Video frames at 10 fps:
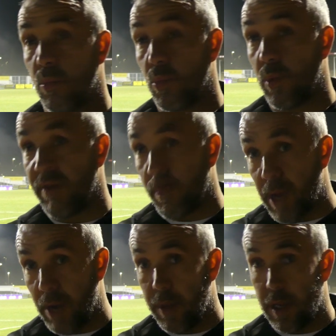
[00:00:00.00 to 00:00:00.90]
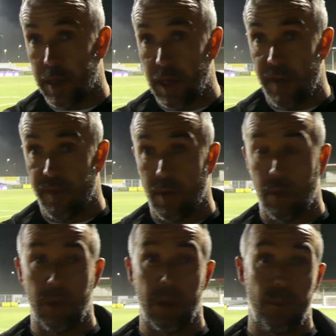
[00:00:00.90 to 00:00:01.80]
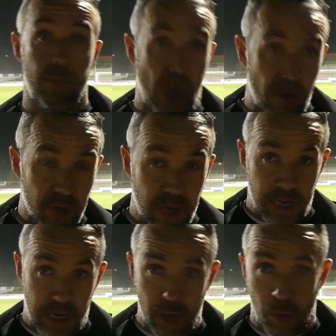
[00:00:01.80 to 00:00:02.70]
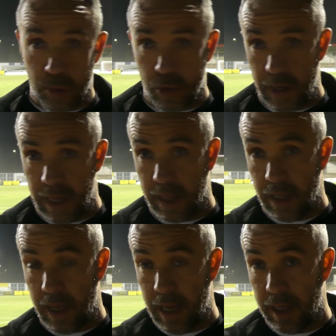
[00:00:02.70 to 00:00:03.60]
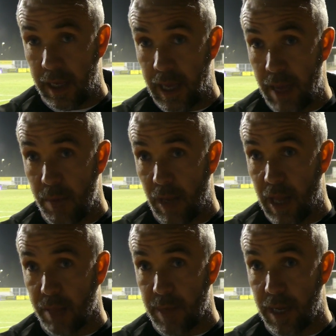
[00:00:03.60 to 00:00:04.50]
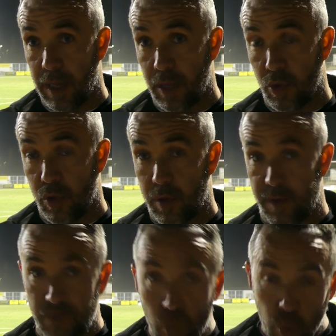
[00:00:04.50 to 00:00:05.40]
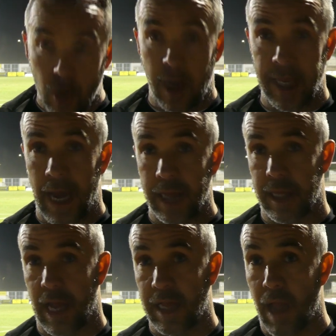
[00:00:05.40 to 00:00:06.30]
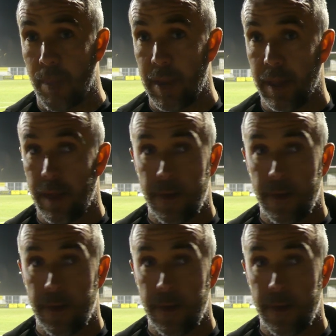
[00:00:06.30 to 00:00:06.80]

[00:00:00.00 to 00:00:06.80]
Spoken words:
We have a penalty that's saved. Calvin's a great opportunity at the end of the game in the last minute. If he goes another yard, he's got a tap in.